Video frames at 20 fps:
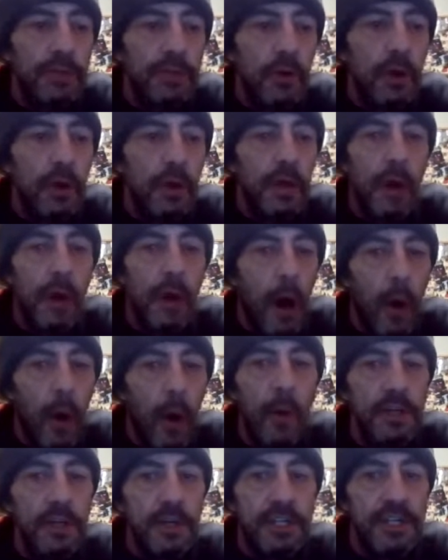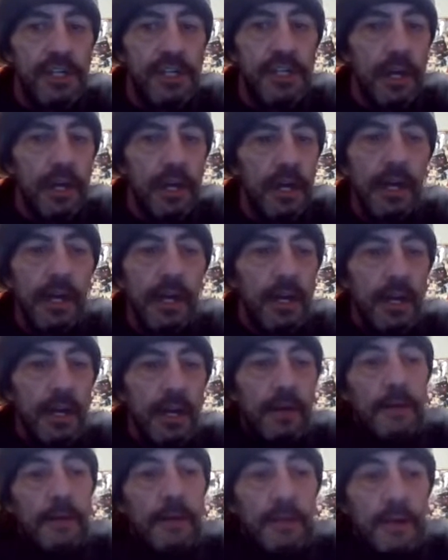So you can always just,
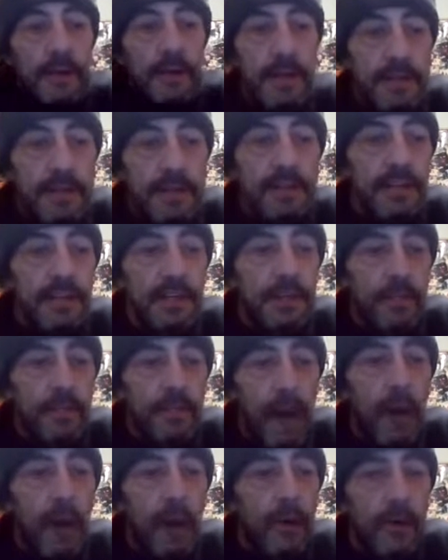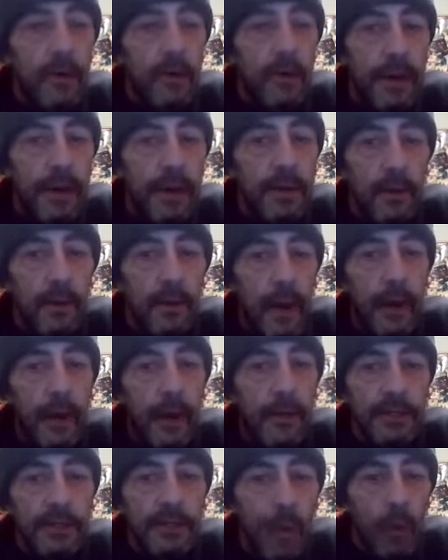it's a matter of correcting the
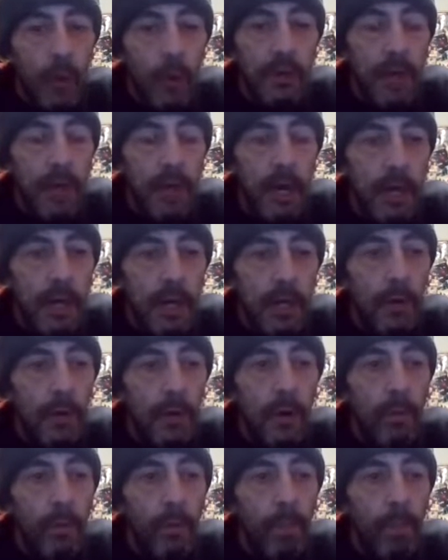record. That's all we're trying to do.